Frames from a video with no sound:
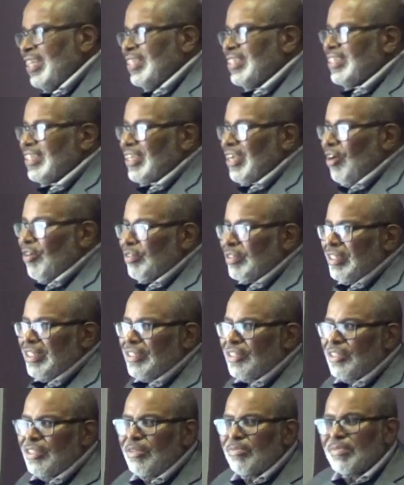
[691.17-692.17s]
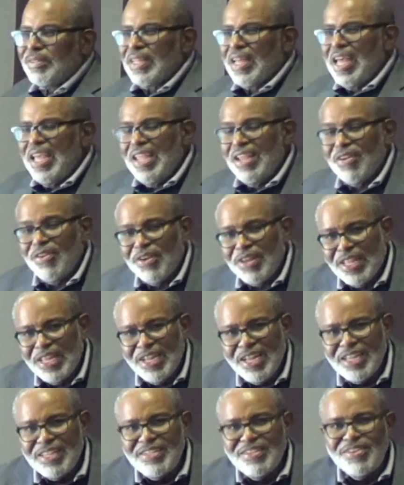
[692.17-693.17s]
to go to the tomb? I ain't going
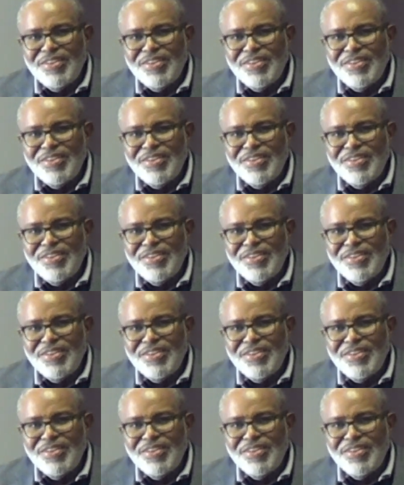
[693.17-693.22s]
to, you